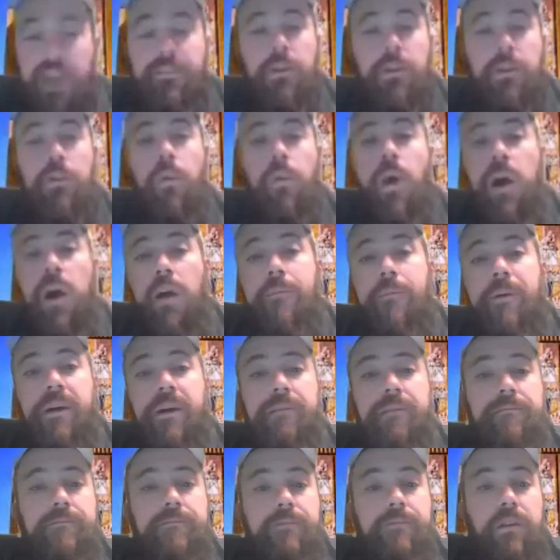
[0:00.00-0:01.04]

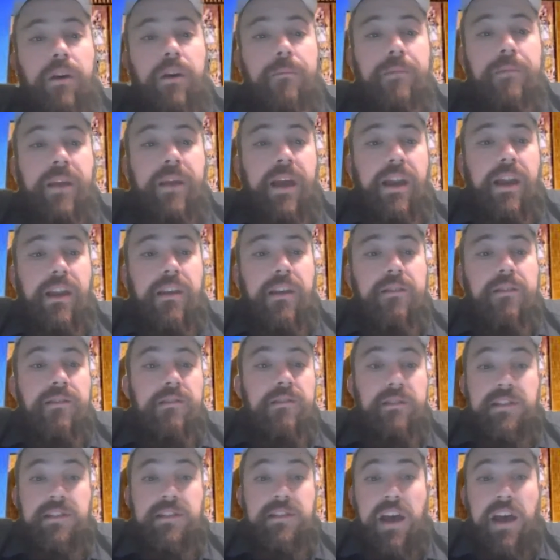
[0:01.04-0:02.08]
Nwankpa update is it
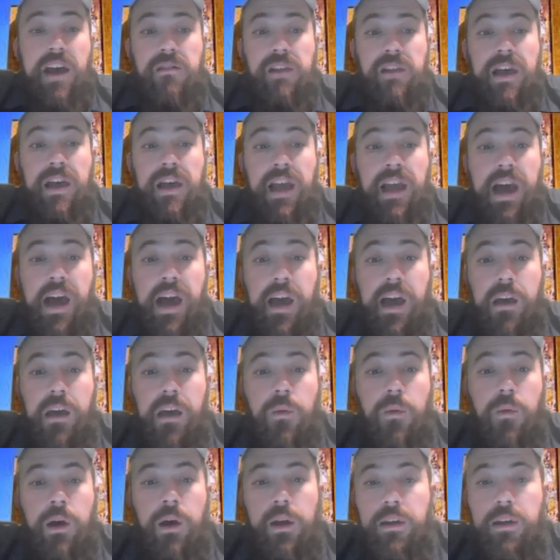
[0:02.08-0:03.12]
sounds like
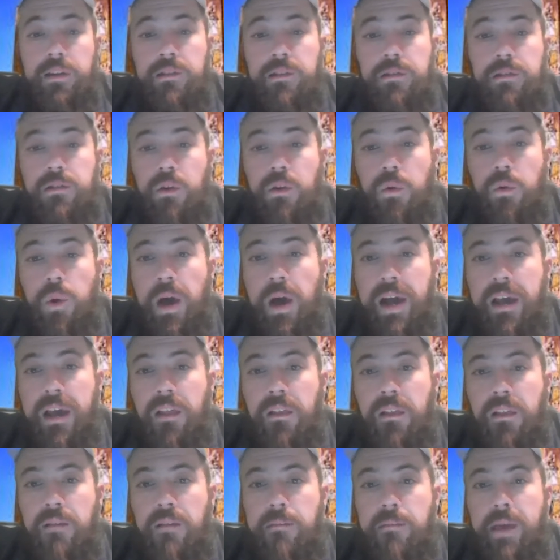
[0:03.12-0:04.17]
Iowa is
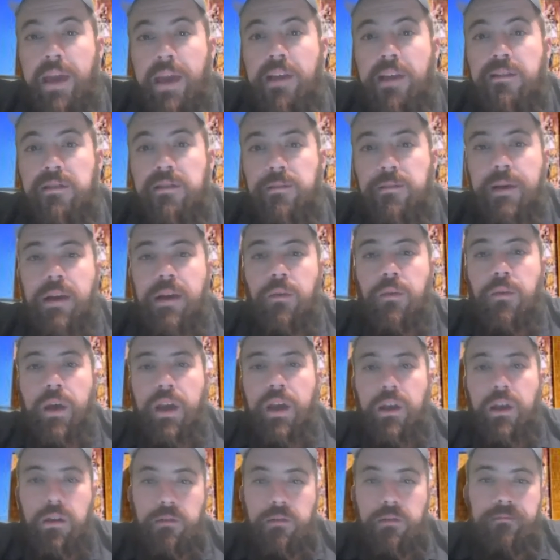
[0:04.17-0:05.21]
quietly making some headway
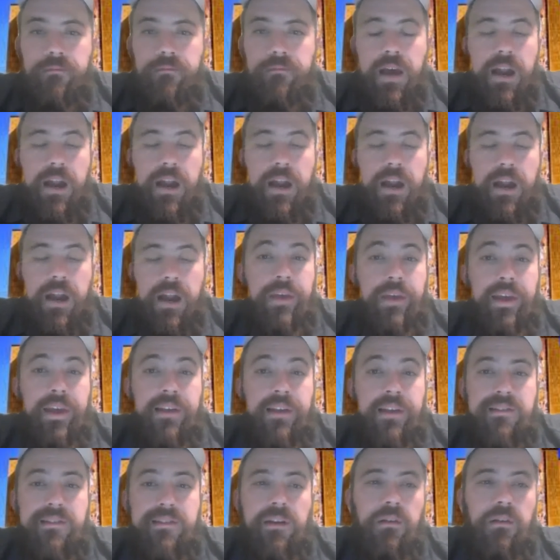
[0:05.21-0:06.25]
into I think it's
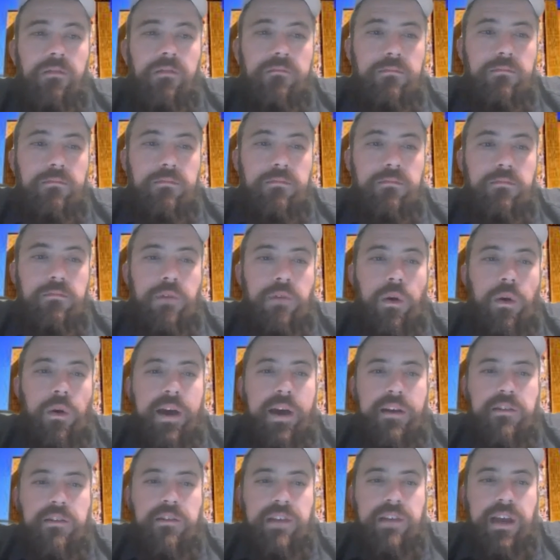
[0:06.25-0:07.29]
still
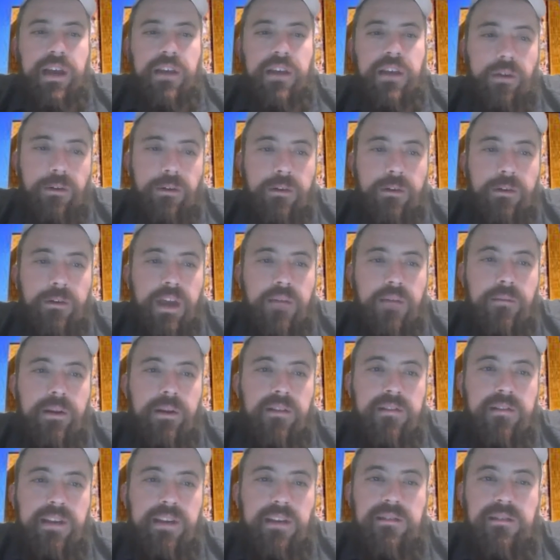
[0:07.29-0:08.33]
Ohio State and Notre Dame, but it
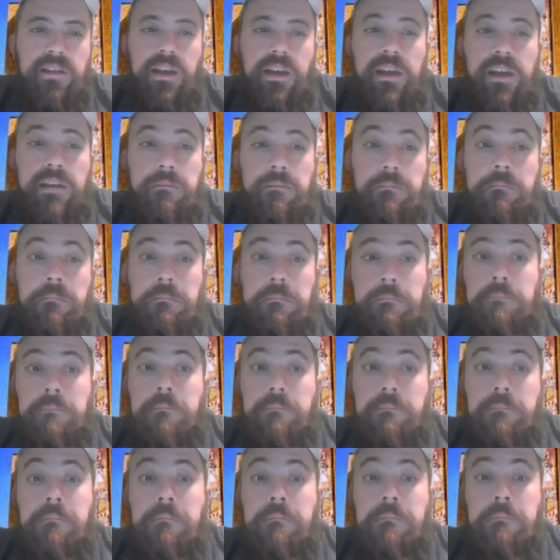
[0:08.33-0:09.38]
sounds like
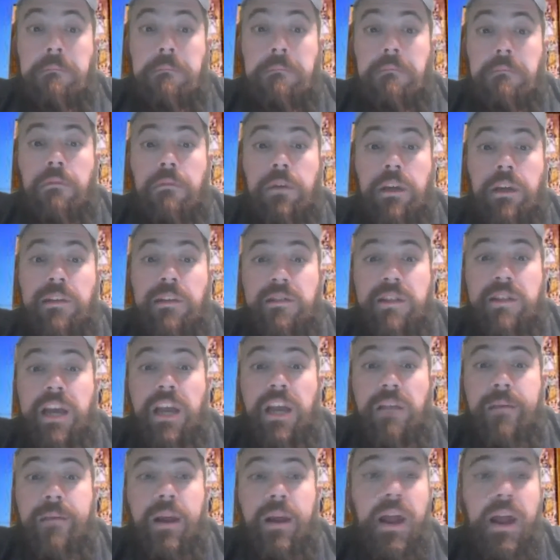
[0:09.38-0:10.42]
he's thinking
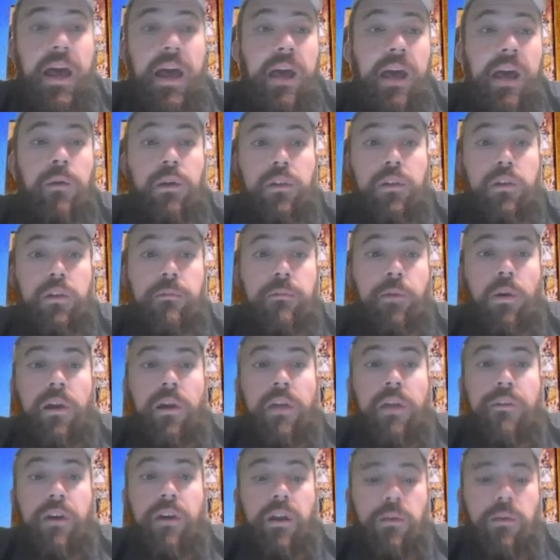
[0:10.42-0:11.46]
about Iowa a little more than I
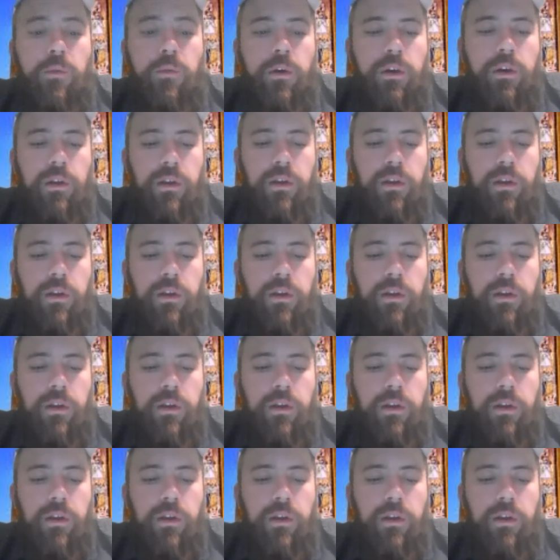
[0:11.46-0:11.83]
thought he would.